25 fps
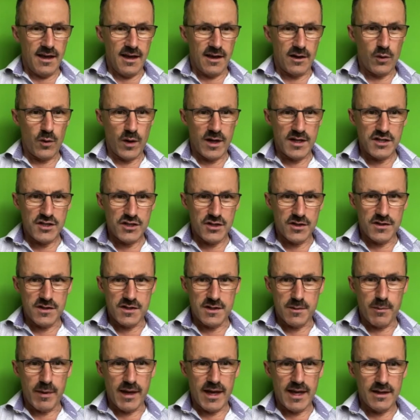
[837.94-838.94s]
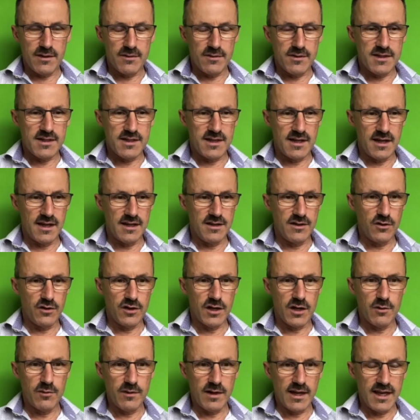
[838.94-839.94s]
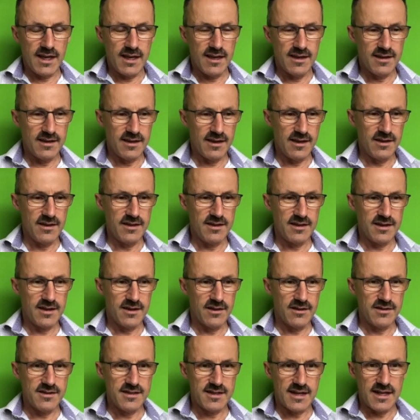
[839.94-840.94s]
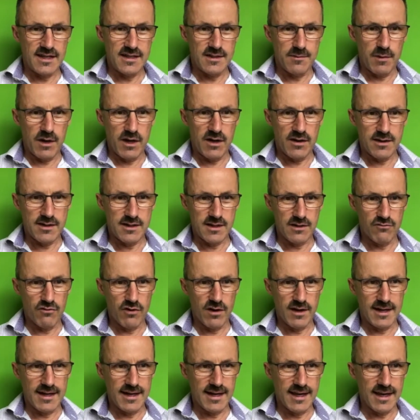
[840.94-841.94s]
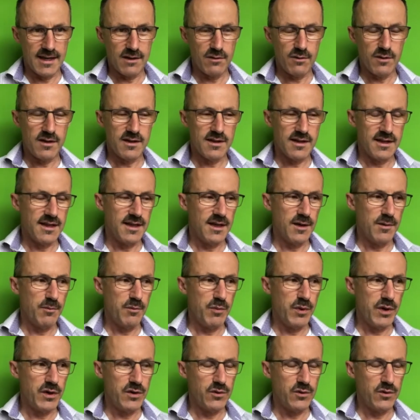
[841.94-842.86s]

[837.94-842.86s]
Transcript: questions about not only the kind of state of marketing right now, but